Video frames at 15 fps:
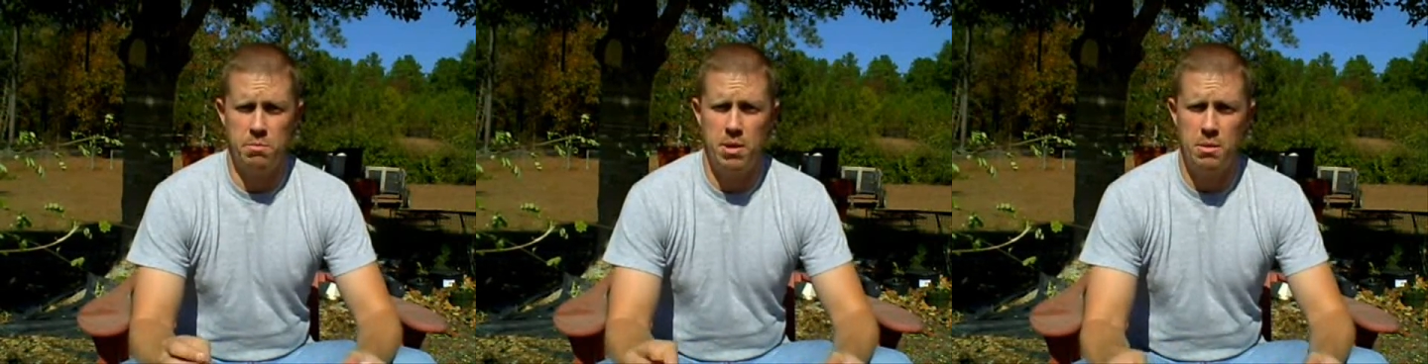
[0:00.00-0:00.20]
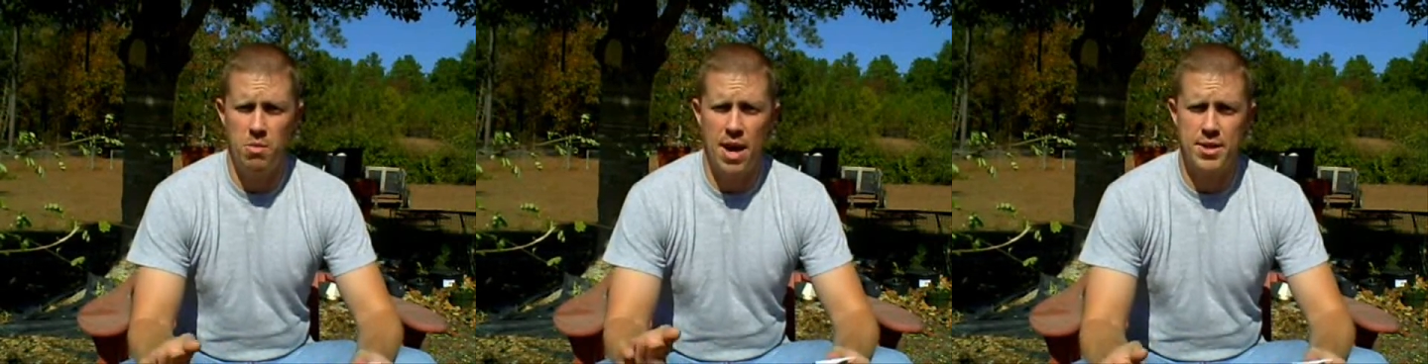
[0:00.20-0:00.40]

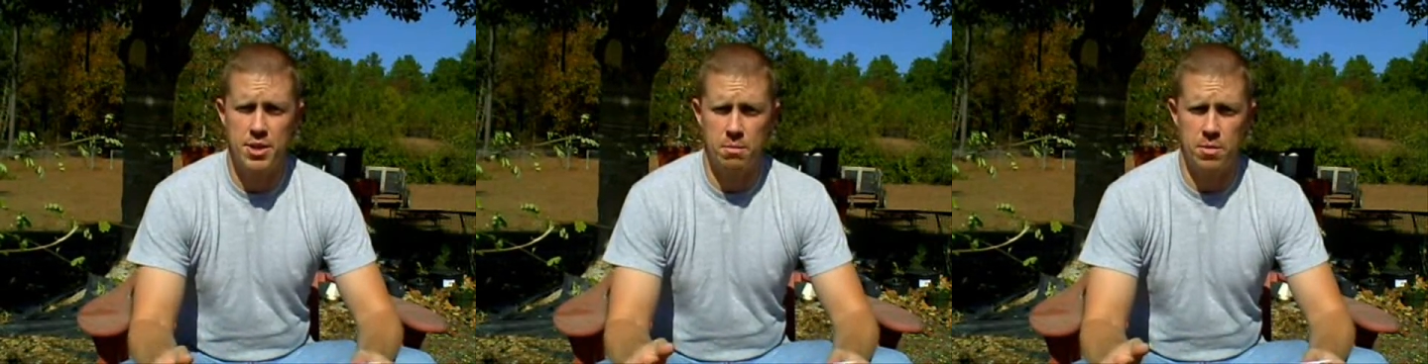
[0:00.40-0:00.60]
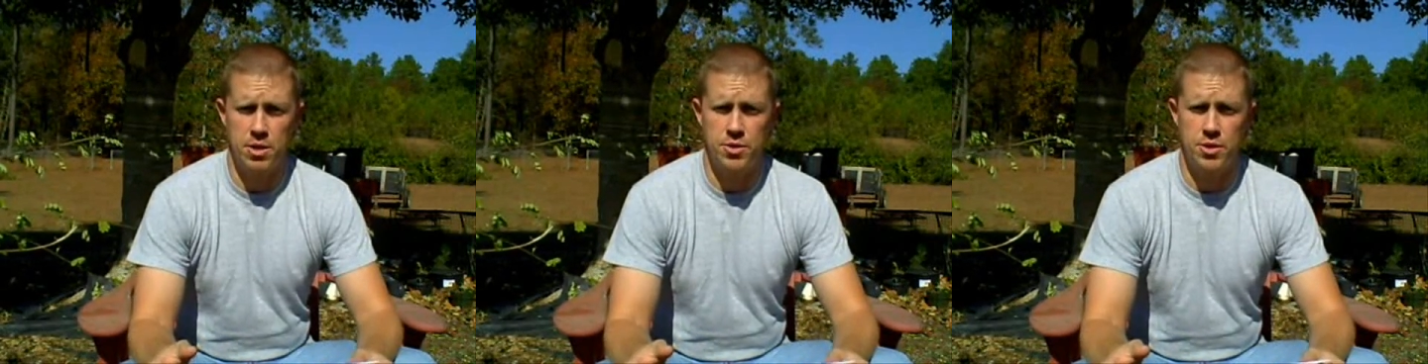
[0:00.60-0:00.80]
Some people had
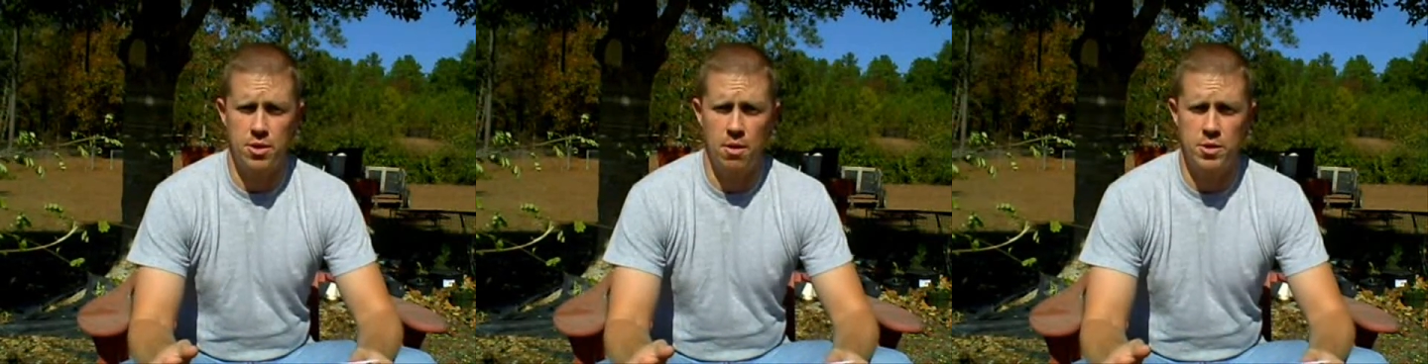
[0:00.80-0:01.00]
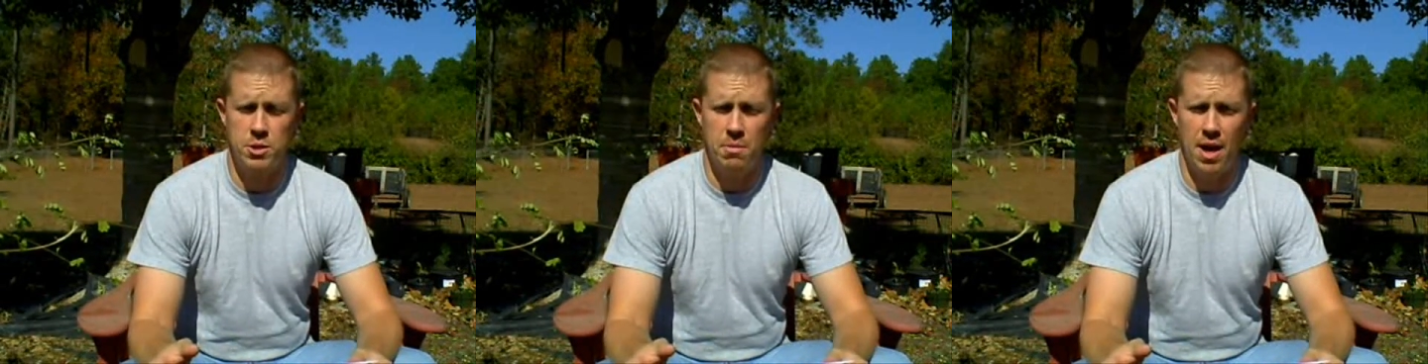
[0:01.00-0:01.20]
some
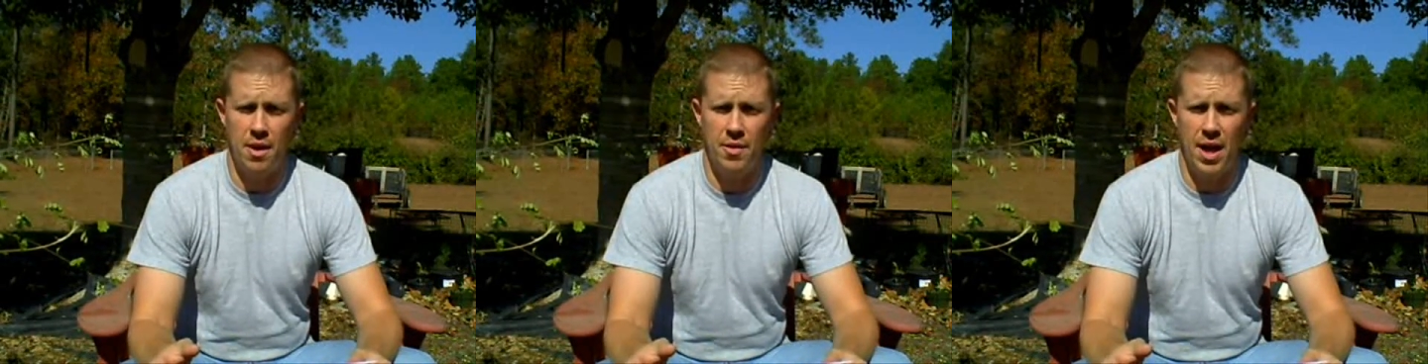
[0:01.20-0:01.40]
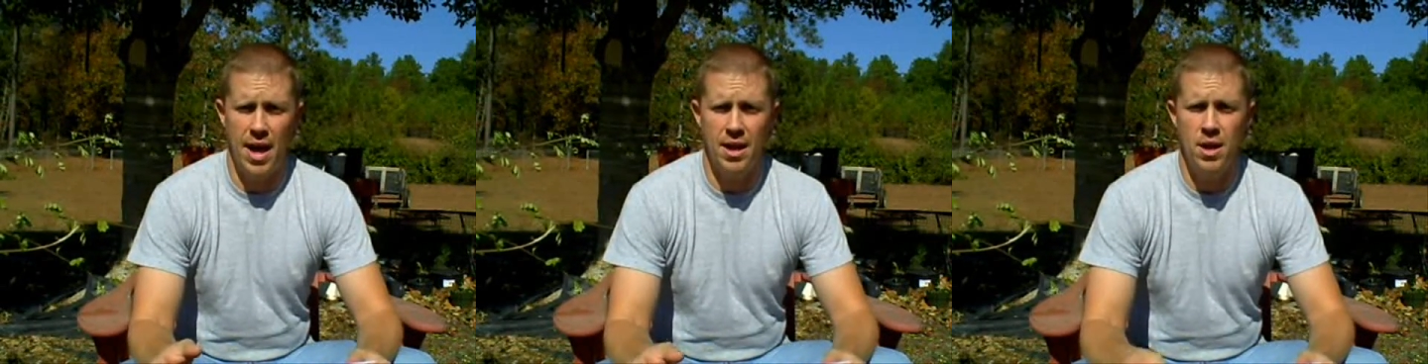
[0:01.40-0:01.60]
concerns
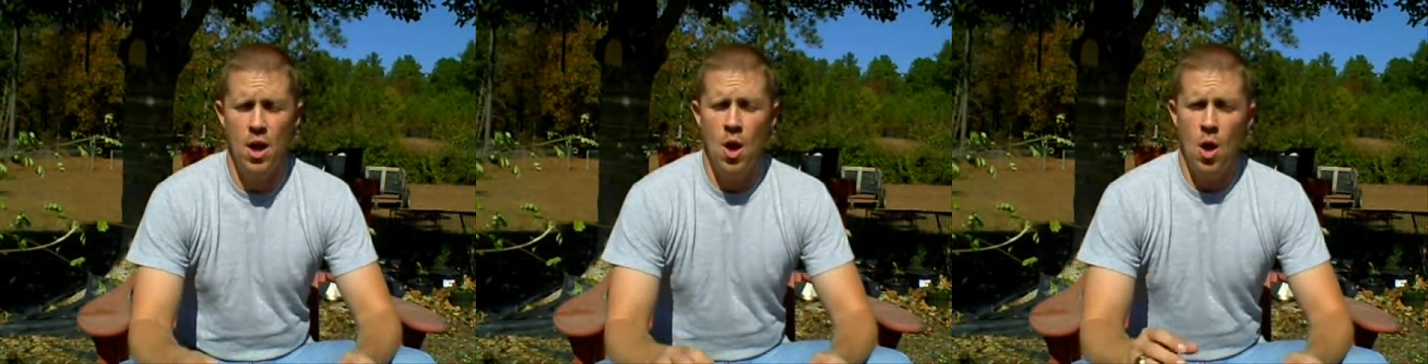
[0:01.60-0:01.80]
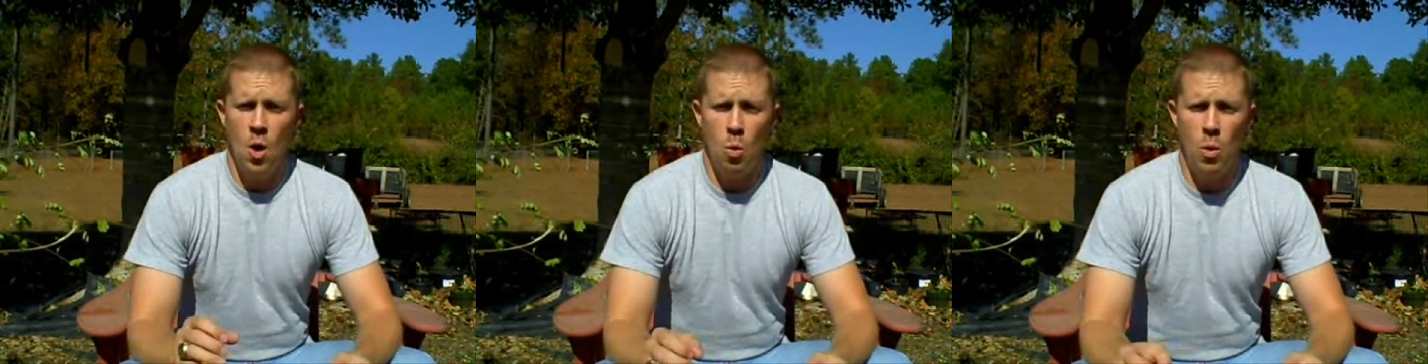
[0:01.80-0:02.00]
about that.
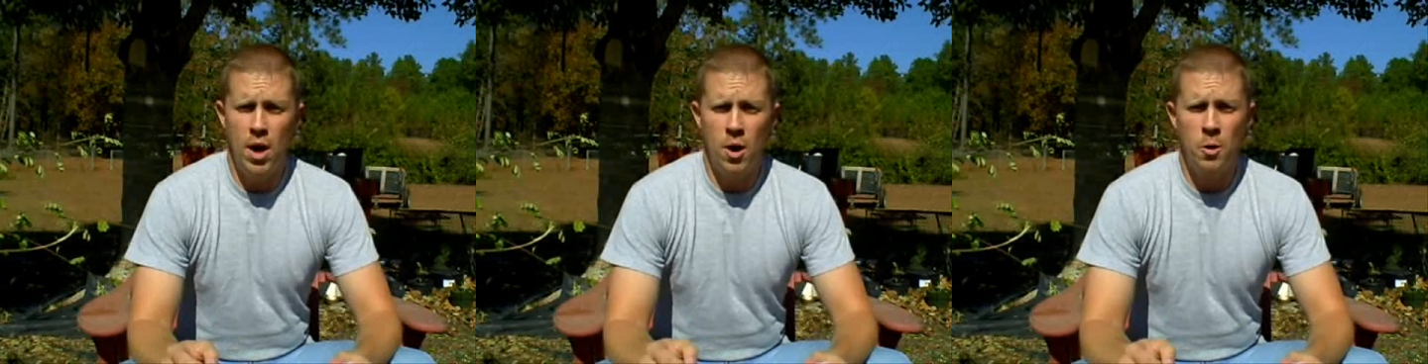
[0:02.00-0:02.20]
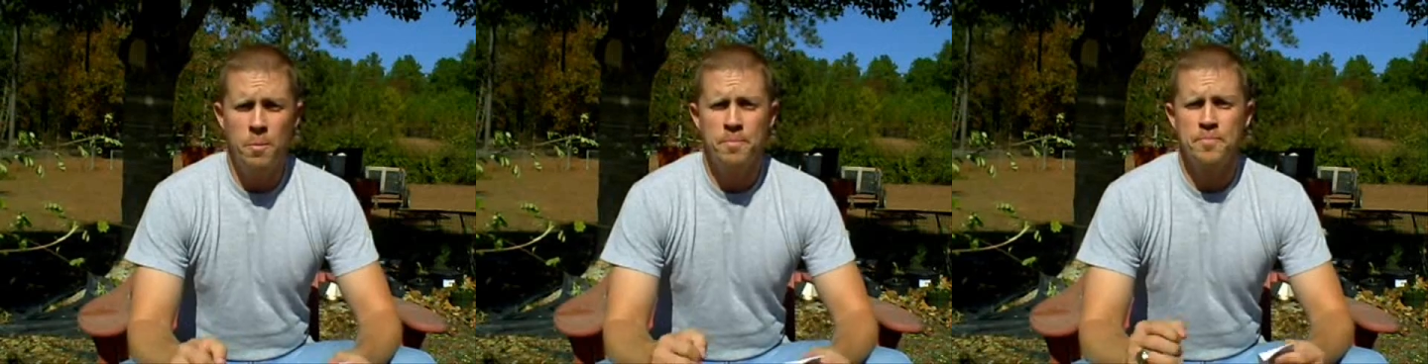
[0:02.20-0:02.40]

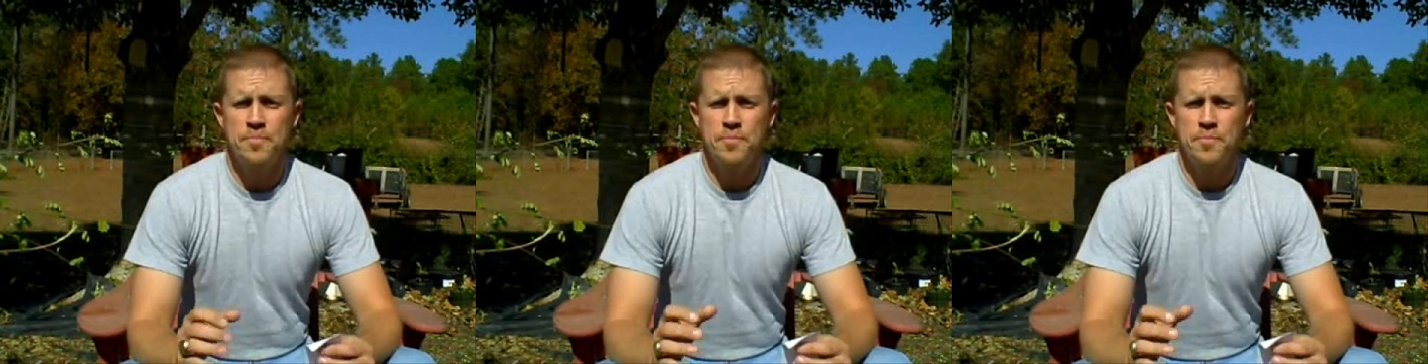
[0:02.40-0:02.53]
Well,